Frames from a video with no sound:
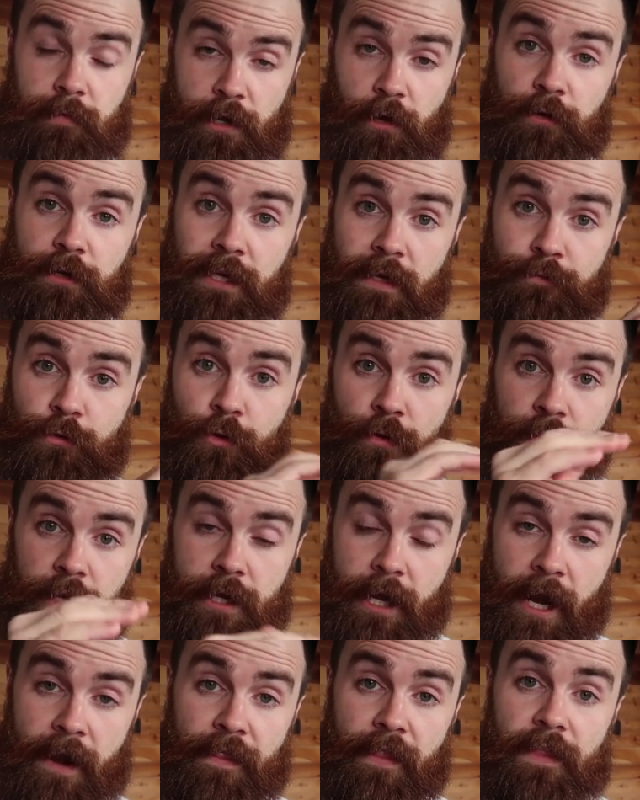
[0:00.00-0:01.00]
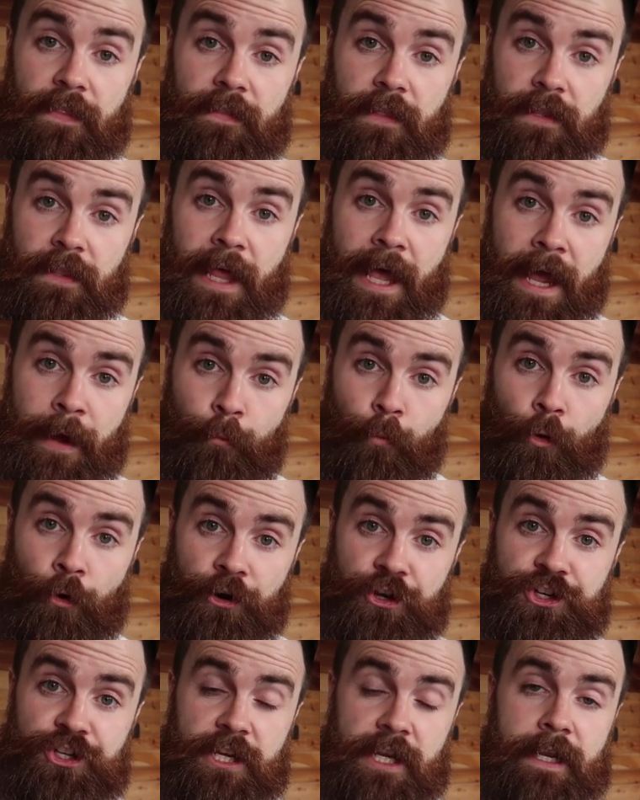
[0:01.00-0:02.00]
and he'll give you the kind of the lab
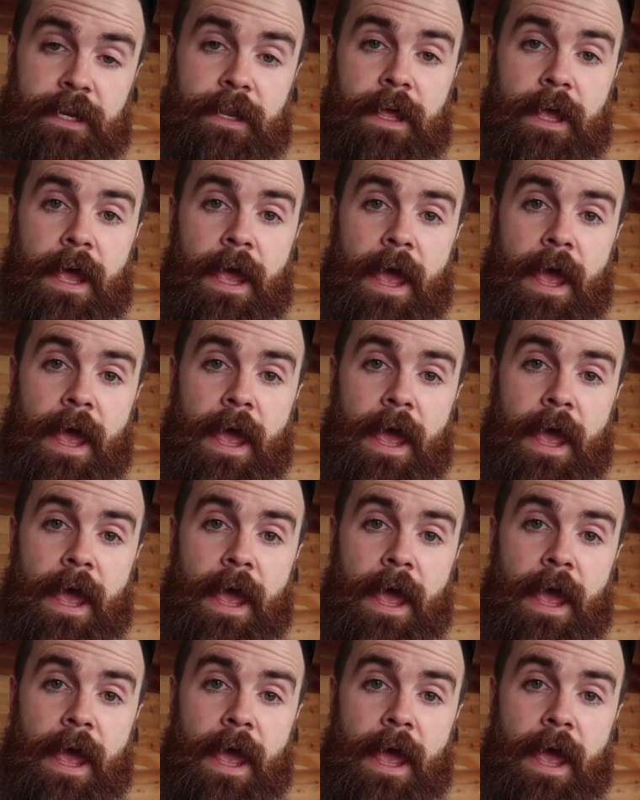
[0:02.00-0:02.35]
worksheet.